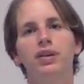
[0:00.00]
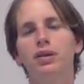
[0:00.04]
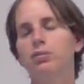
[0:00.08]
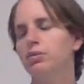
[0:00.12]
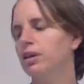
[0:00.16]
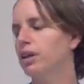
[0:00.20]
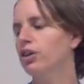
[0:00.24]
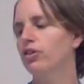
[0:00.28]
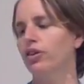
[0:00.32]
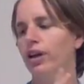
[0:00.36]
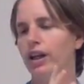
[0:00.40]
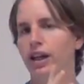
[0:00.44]

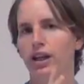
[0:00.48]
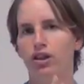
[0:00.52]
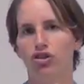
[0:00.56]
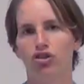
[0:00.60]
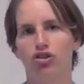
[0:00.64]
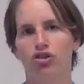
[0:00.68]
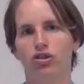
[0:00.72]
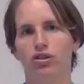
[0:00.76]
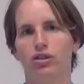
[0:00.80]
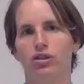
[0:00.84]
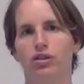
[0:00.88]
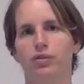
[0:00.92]

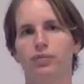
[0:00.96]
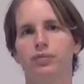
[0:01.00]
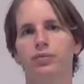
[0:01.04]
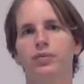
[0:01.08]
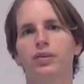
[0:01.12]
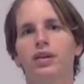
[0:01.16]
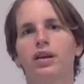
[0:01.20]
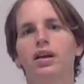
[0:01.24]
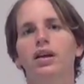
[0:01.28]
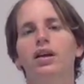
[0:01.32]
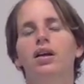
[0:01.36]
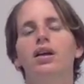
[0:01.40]
immigration?
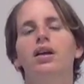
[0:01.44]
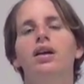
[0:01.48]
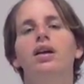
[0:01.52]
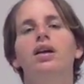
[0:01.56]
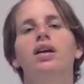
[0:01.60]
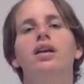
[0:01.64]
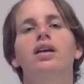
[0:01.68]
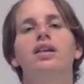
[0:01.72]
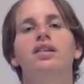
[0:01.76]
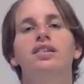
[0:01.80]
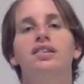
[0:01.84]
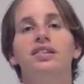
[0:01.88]

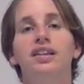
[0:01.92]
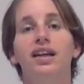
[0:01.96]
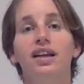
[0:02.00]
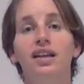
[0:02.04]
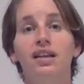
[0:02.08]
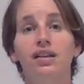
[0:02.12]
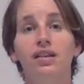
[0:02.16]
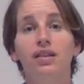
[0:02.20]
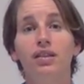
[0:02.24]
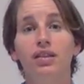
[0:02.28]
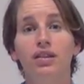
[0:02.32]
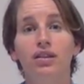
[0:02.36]

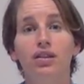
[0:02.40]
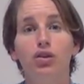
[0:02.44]
Second